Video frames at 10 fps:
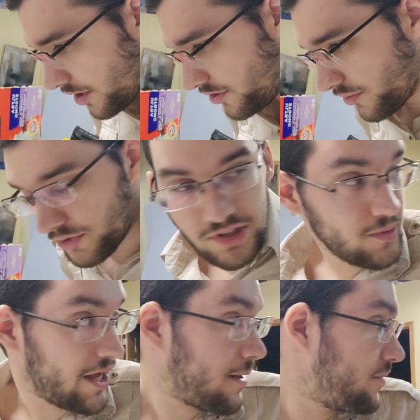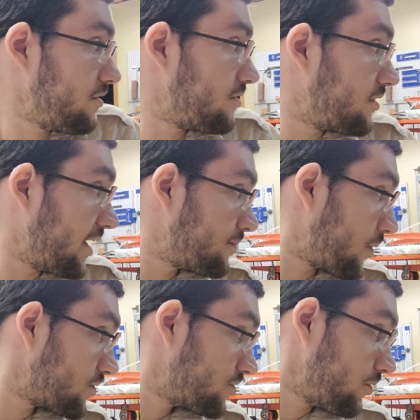So we'll see what happens. That
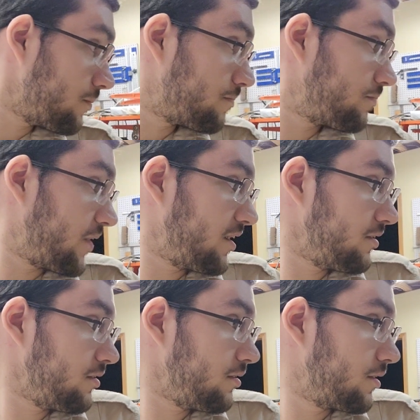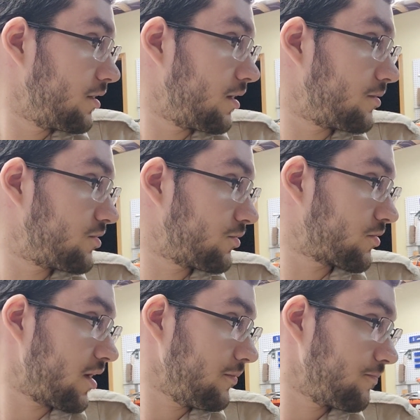part's still painting and still
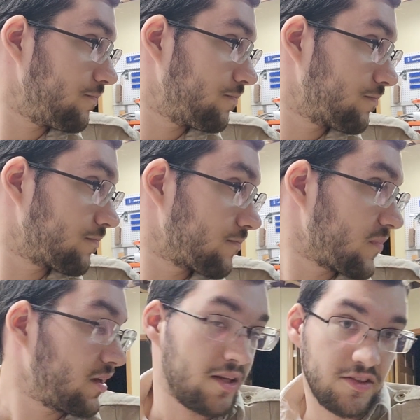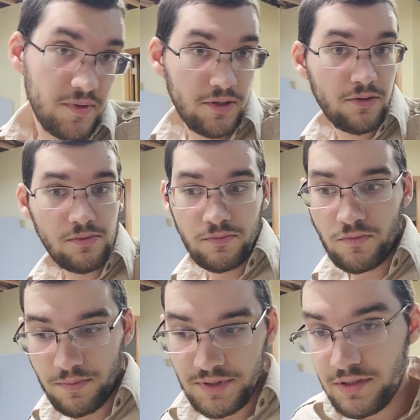drying. Next video,
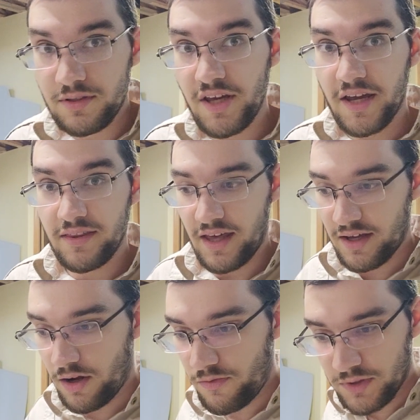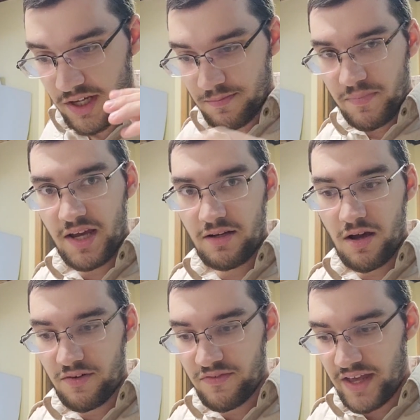we're taking that off. We're taking paint
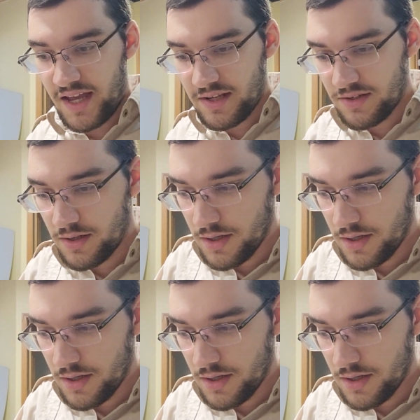off that.